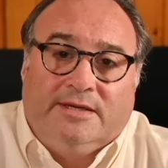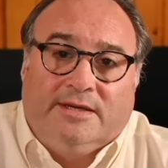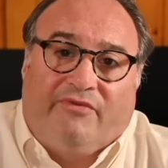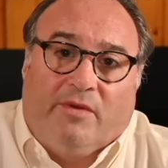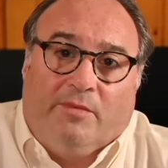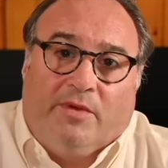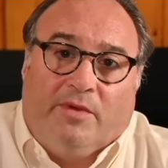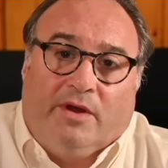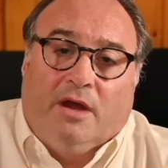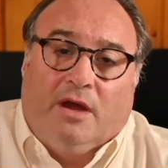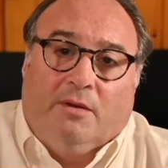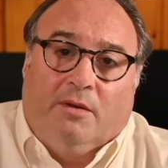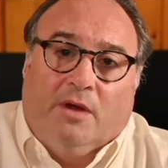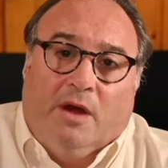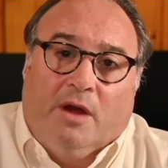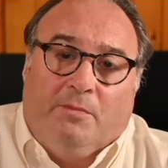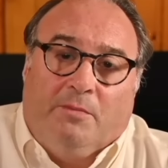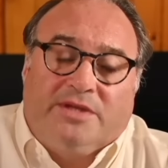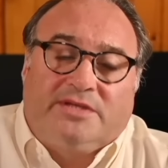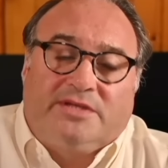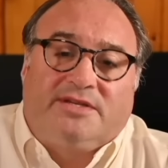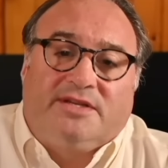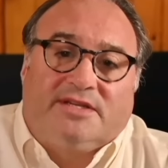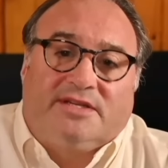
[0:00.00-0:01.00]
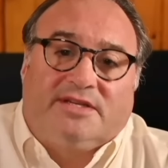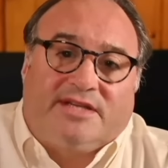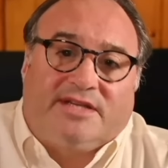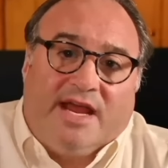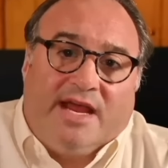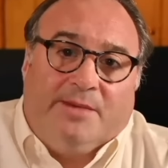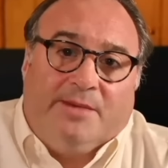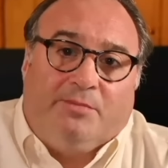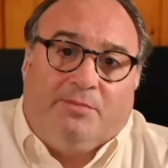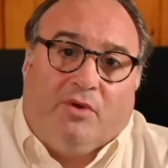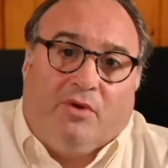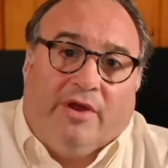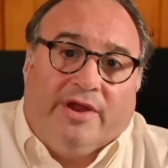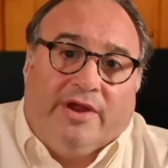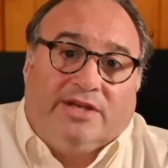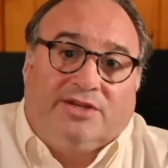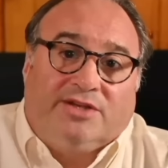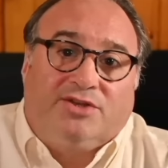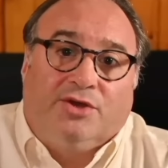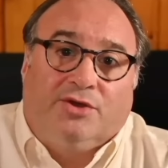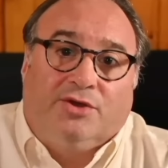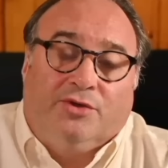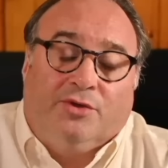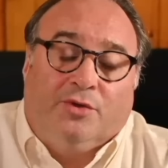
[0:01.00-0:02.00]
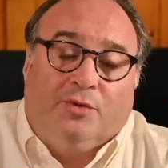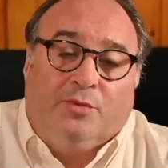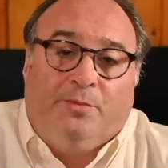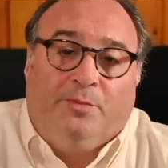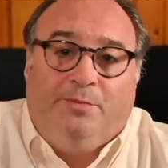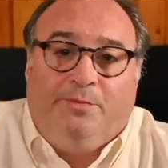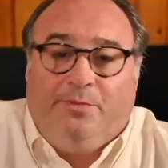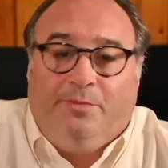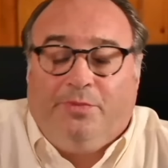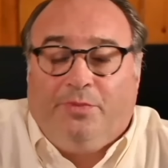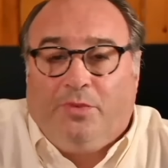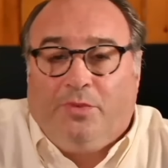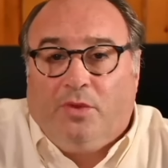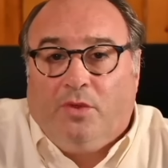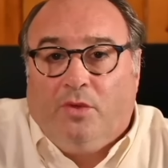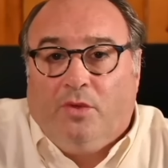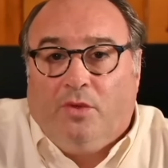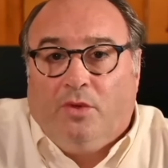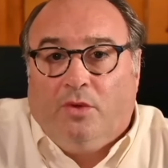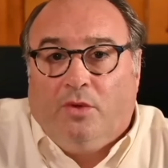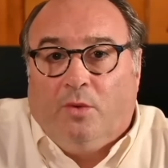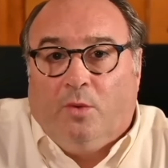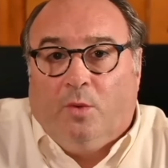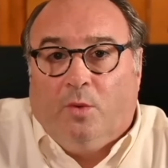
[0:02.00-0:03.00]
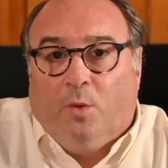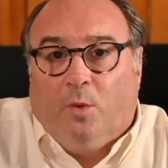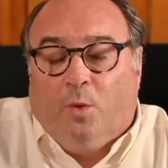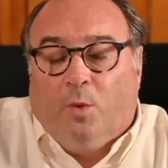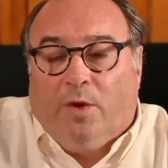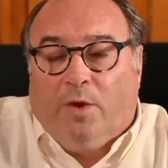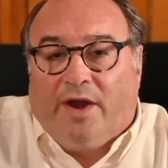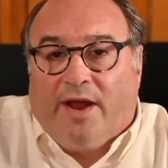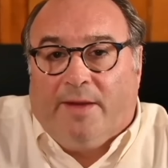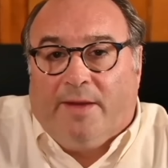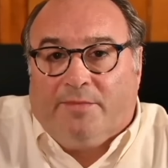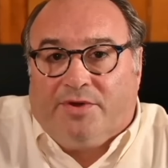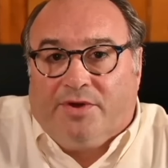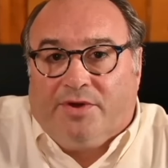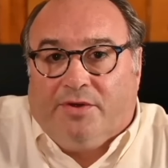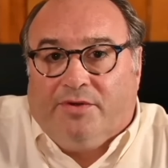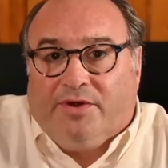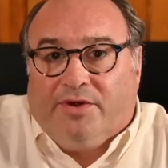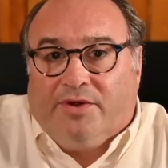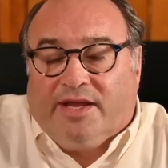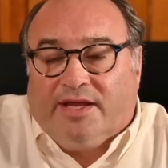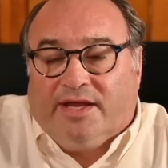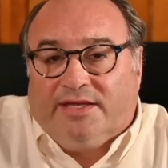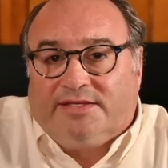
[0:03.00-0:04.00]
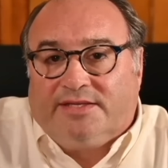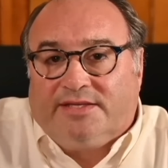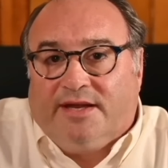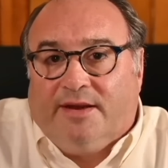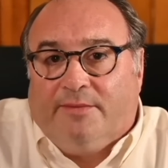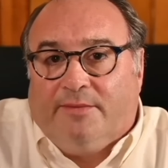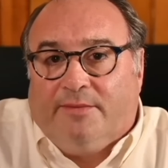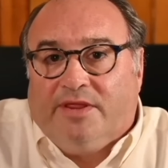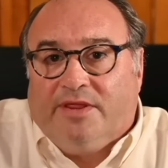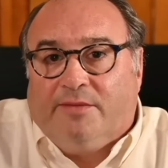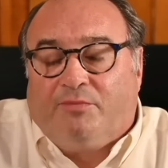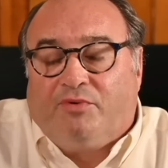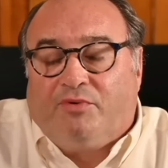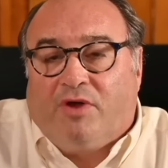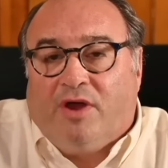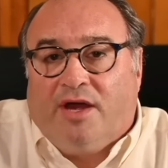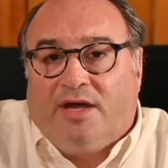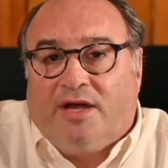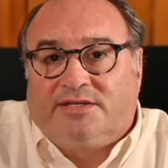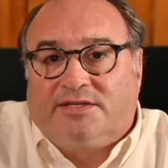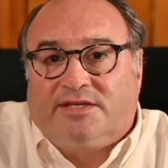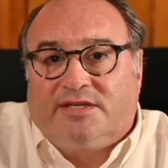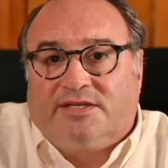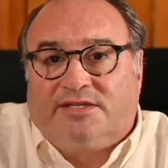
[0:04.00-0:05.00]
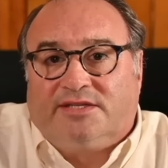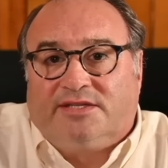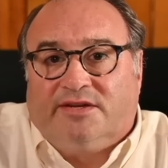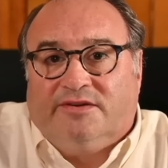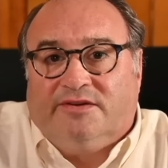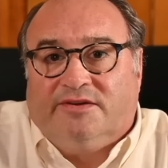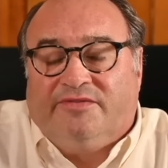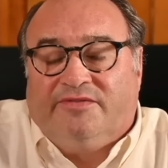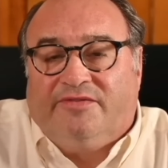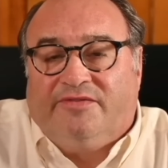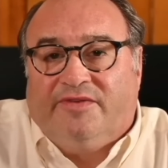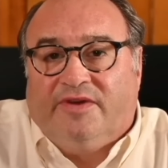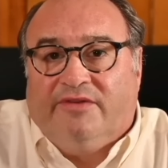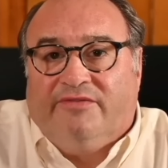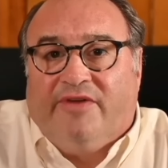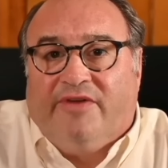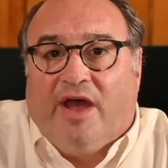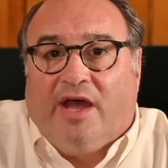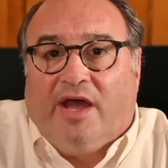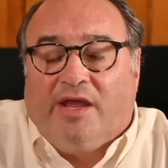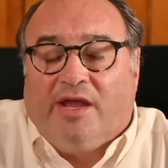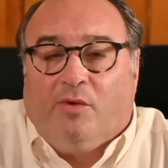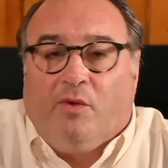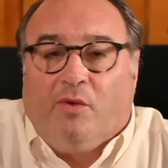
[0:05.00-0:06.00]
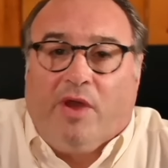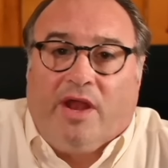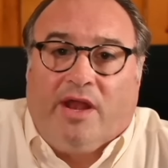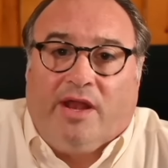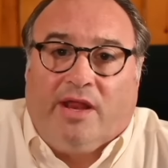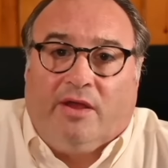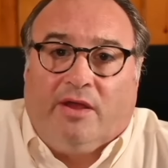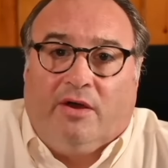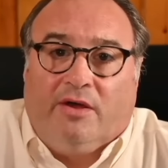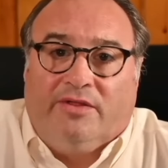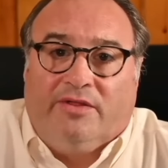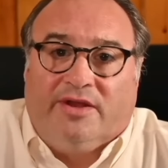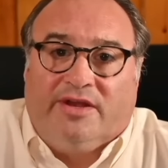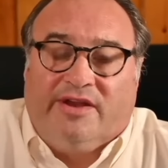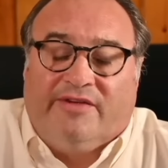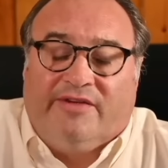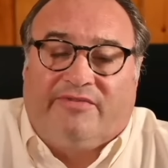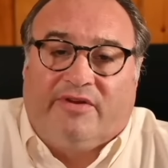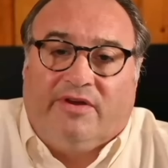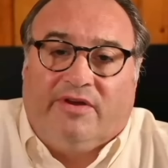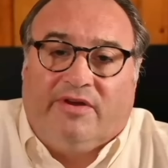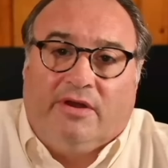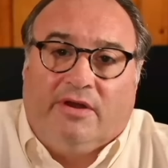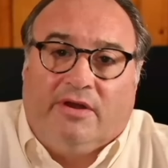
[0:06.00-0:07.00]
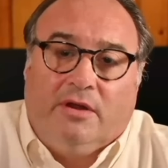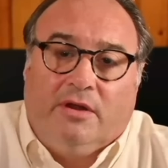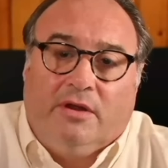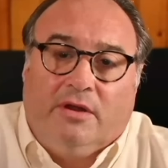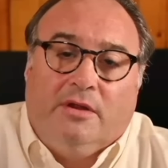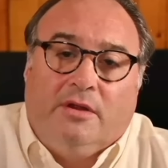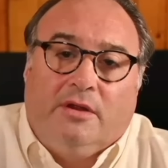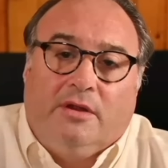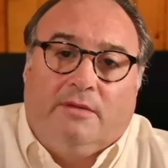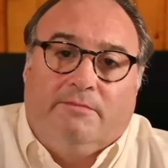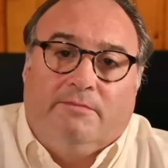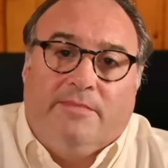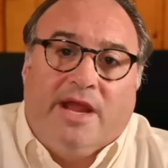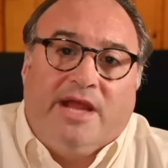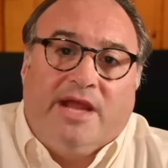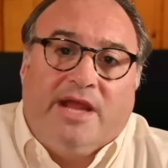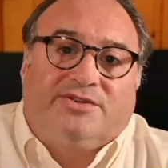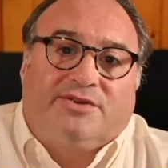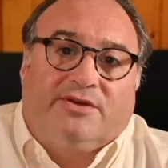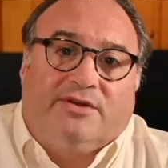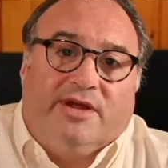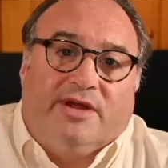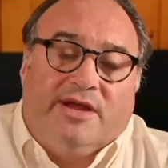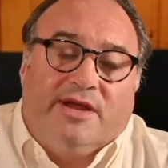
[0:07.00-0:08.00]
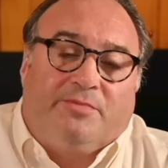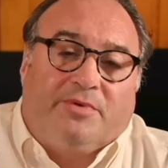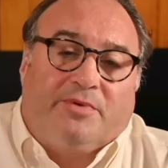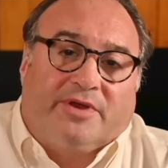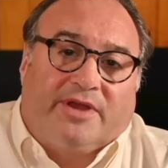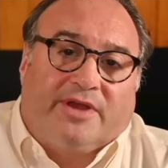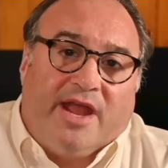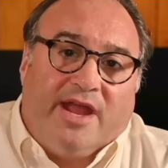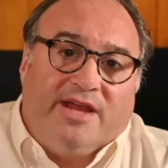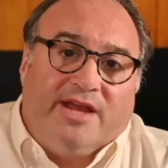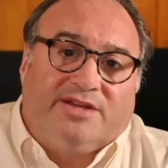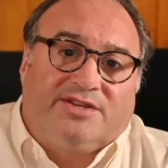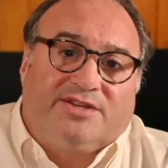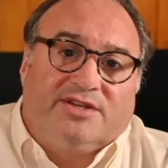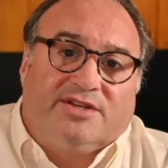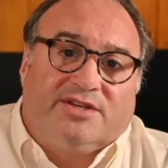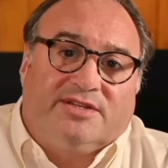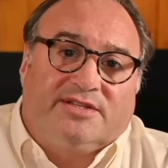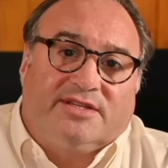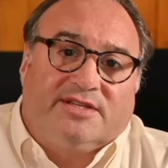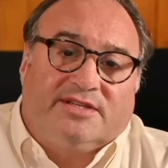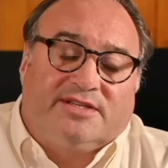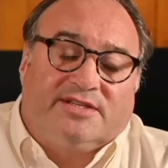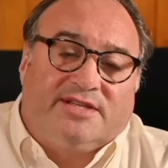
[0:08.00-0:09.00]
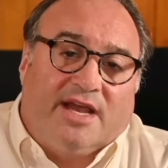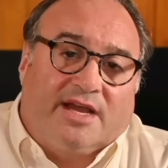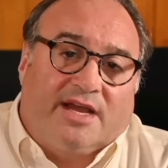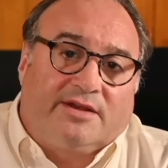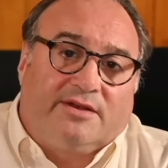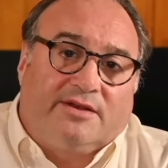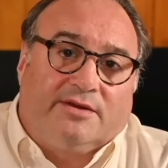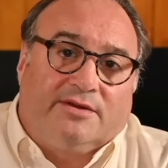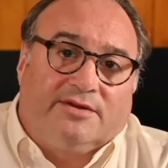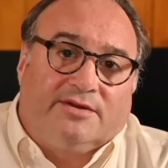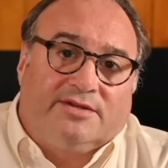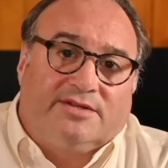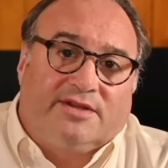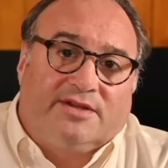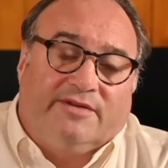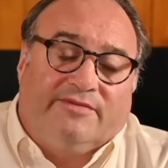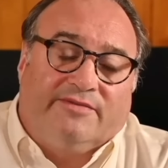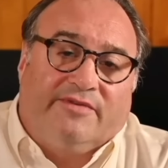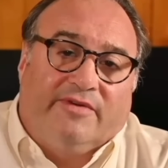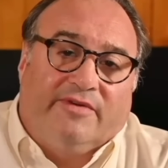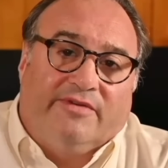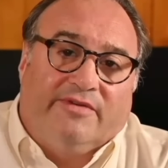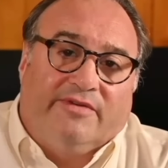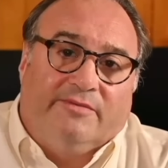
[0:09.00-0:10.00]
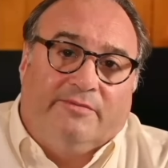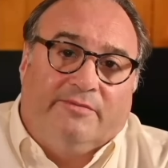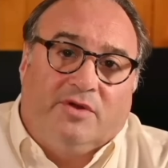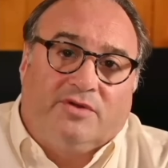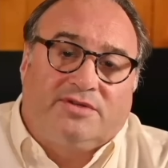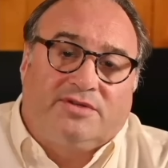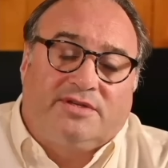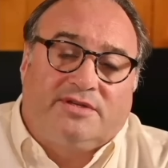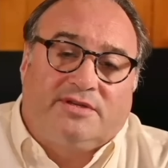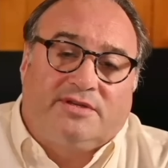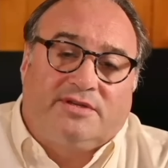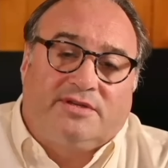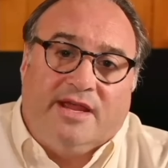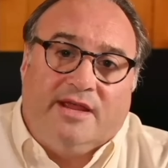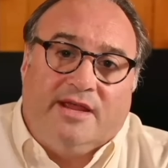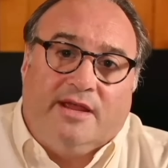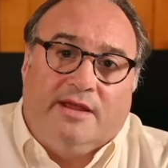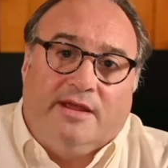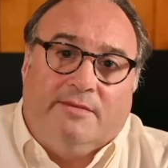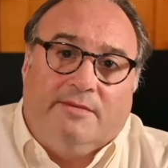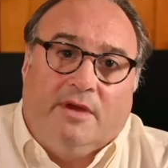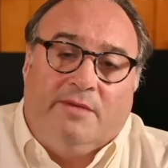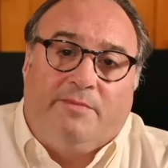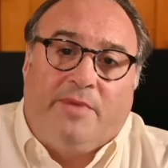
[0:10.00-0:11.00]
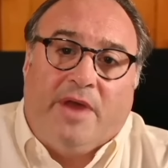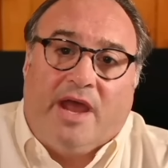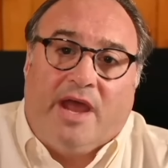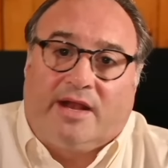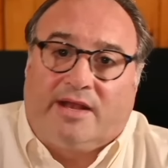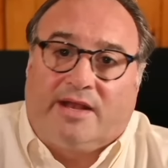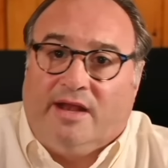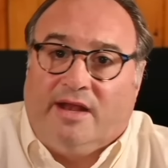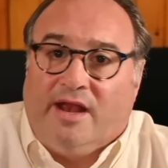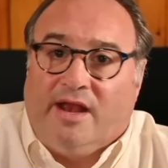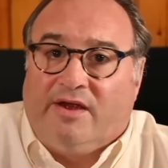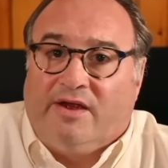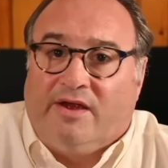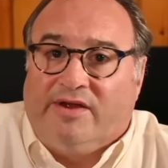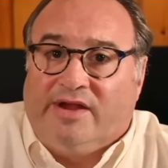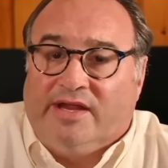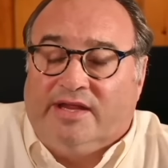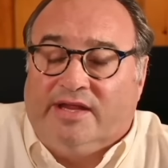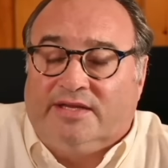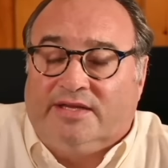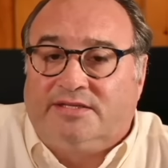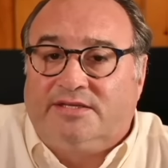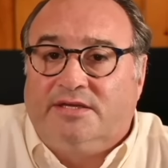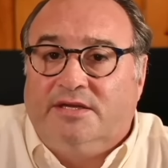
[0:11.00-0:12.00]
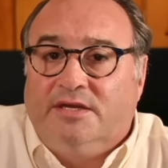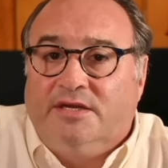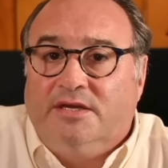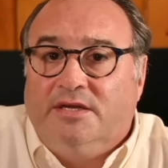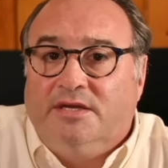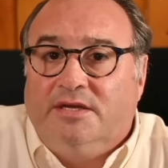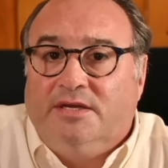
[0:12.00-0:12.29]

From a, a business standpoint, too, what I'm doing is that I'm in the process of evaluating all the different major implications and sectors of, of the most Im- impacted areas